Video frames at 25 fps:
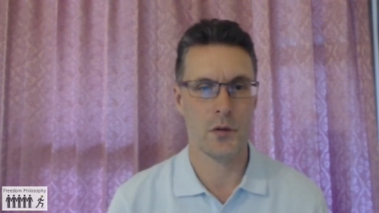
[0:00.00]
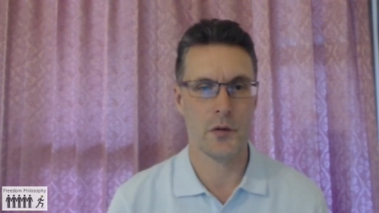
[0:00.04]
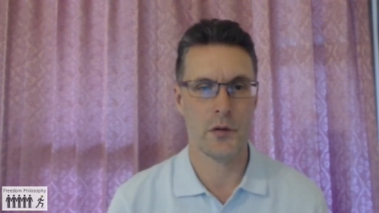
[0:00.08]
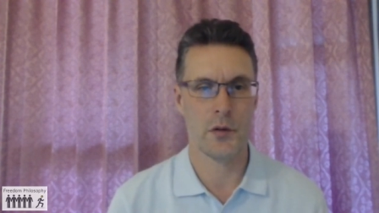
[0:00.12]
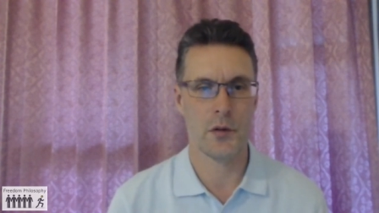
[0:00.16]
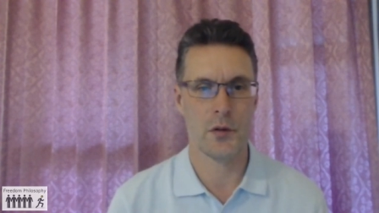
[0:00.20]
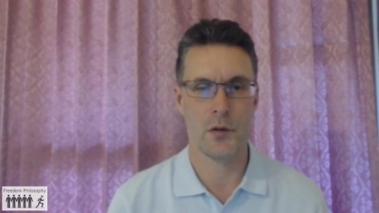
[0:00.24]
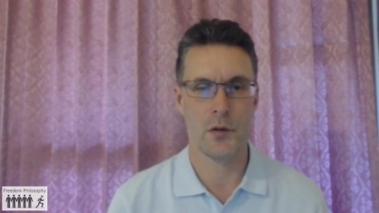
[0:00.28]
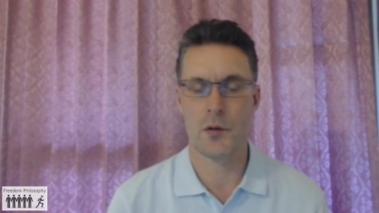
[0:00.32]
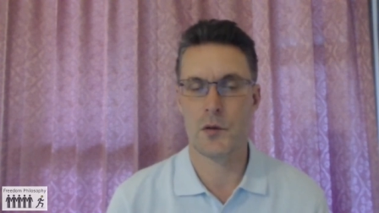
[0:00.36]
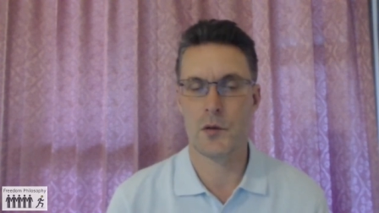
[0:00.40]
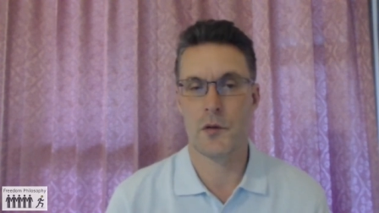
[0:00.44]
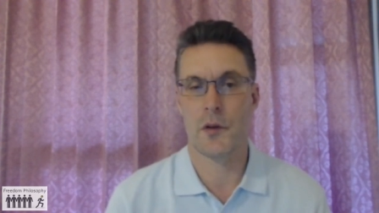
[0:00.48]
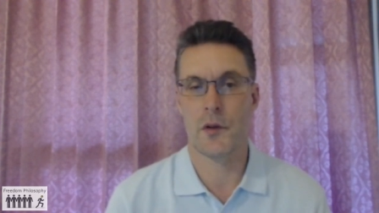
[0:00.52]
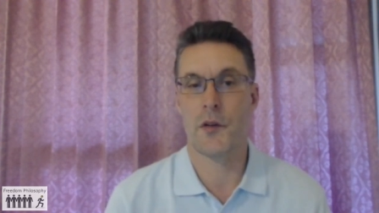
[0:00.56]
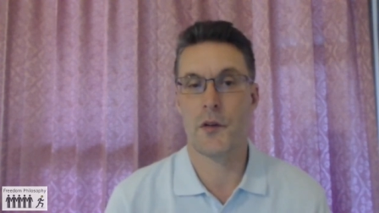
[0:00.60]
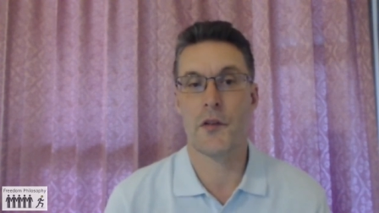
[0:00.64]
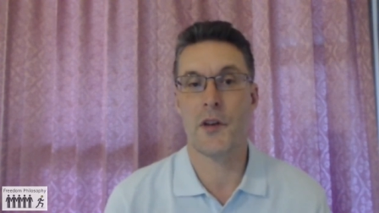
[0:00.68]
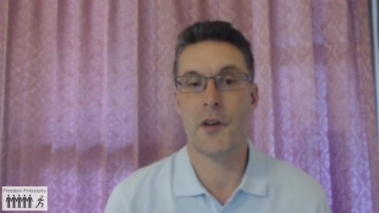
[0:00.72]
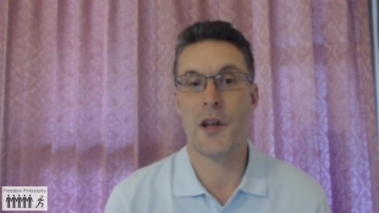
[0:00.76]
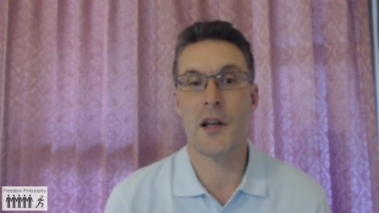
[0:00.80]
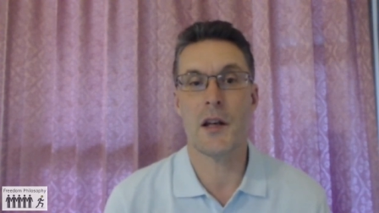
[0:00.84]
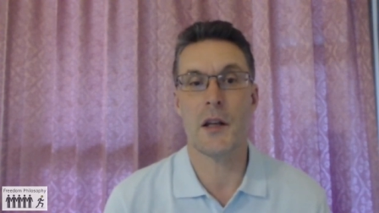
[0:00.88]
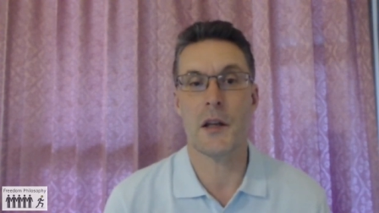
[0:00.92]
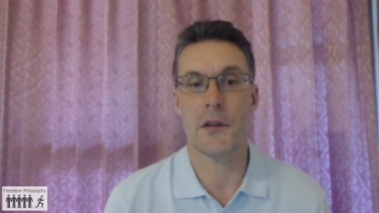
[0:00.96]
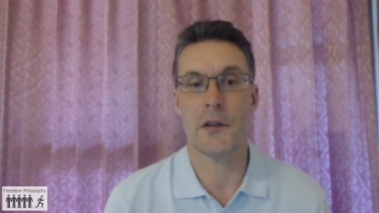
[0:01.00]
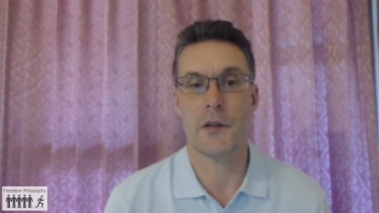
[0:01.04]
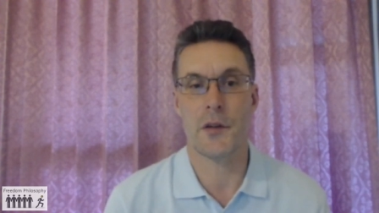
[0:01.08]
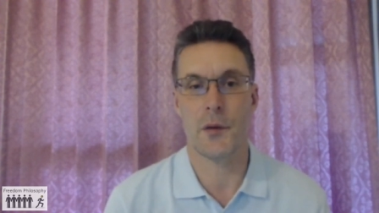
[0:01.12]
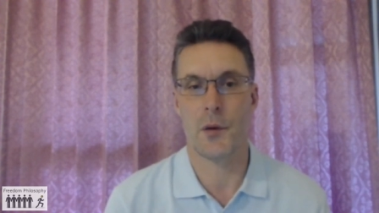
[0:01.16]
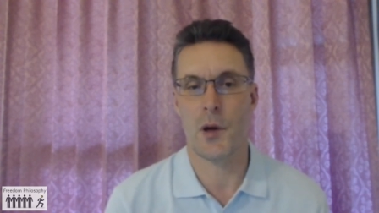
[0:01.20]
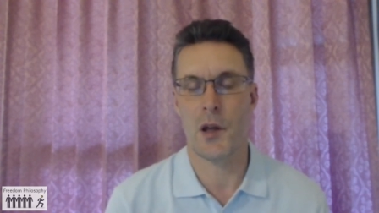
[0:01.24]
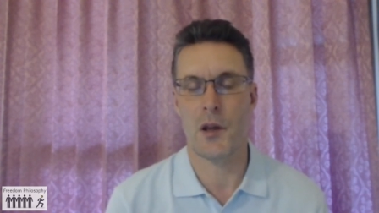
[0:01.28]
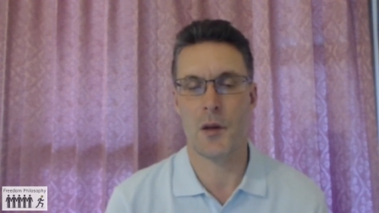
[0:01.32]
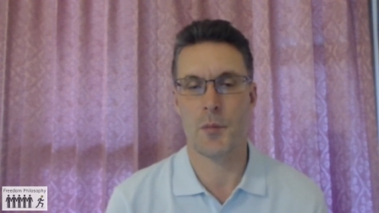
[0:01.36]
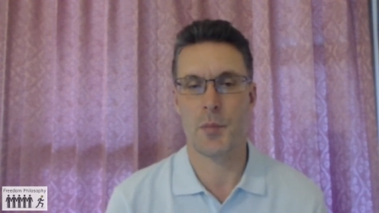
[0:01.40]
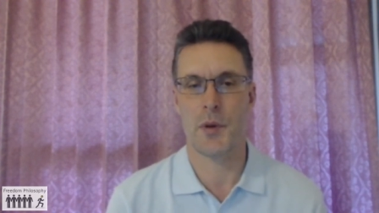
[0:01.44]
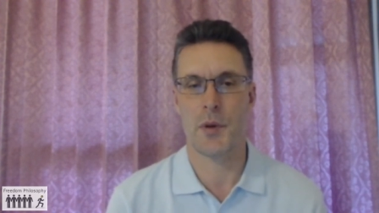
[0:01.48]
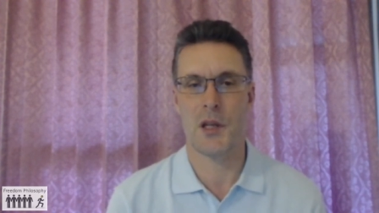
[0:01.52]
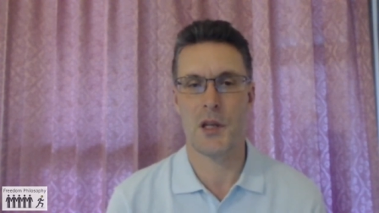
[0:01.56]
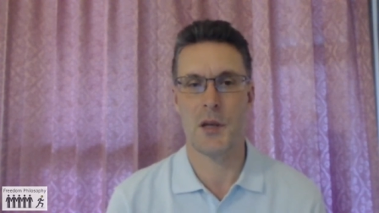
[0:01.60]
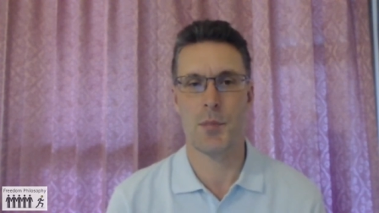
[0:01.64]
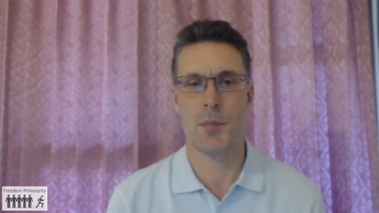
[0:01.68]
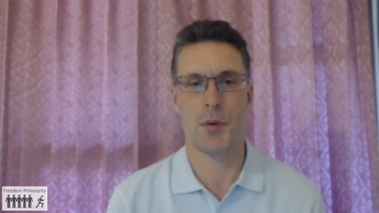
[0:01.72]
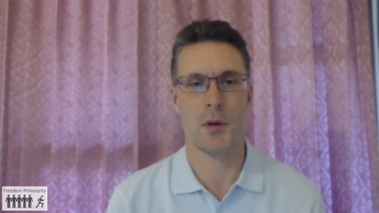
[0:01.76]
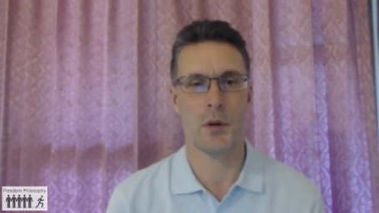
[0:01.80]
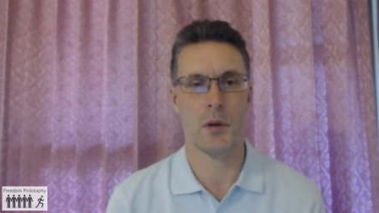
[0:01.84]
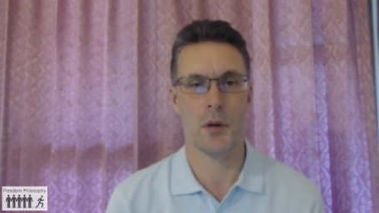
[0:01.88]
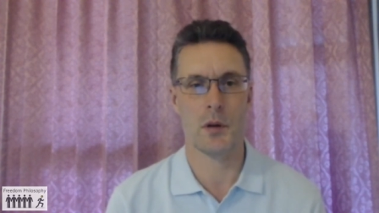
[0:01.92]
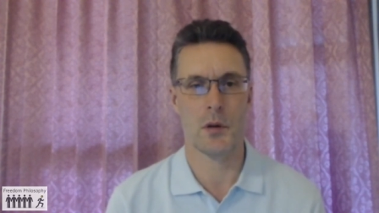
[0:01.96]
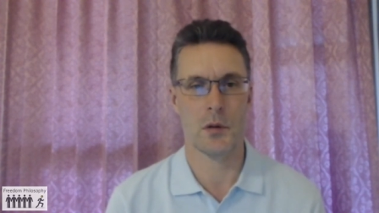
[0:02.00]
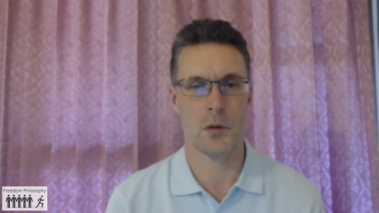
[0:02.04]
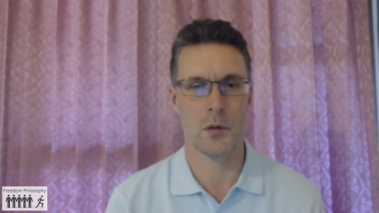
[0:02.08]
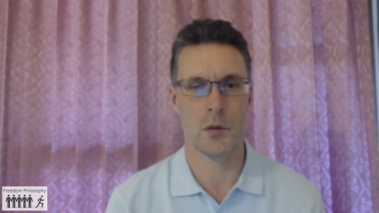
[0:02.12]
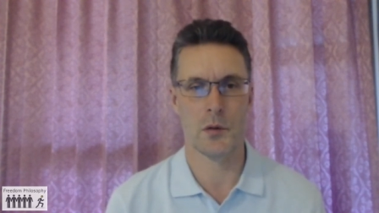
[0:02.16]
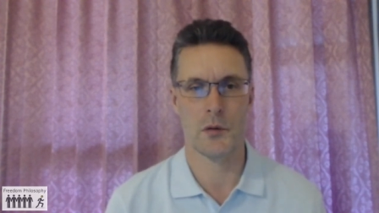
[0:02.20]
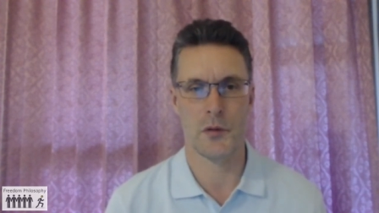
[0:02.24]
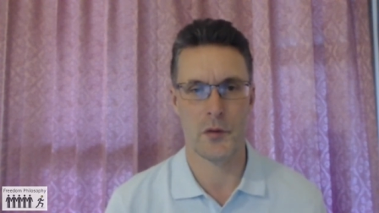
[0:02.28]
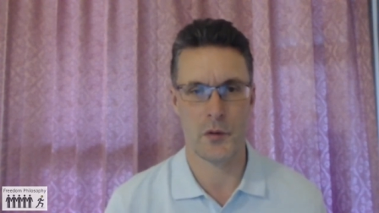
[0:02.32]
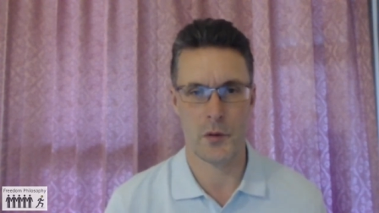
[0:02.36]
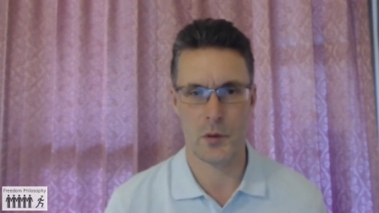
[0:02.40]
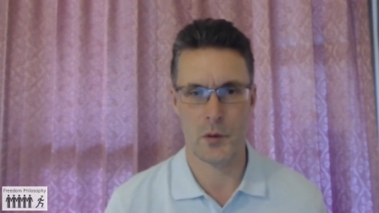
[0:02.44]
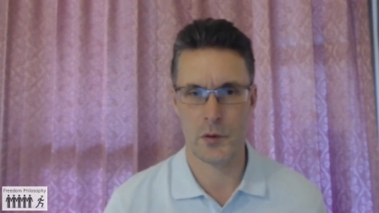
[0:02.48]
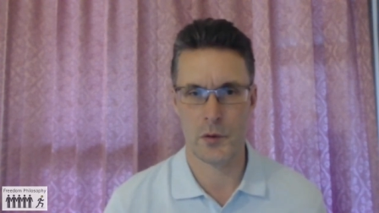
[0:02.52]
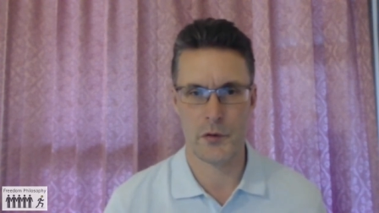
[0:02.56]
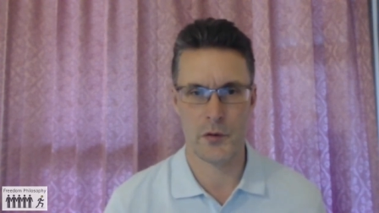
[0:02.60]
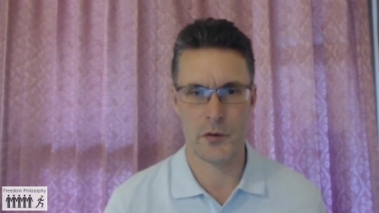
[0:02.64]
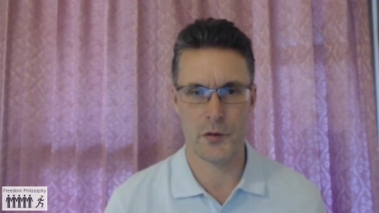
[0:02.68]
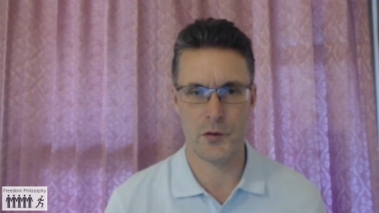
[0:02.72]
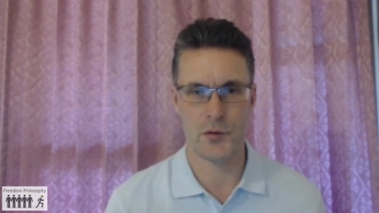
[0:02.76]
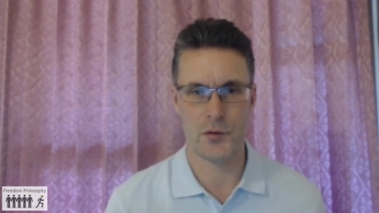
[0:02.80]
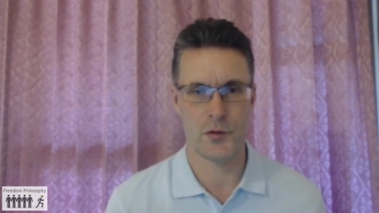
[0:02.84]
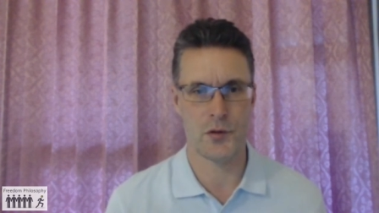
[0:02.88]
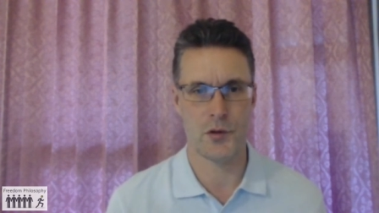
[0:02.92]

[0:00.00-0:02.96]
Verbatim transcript: to, to sell it to other people or, or to,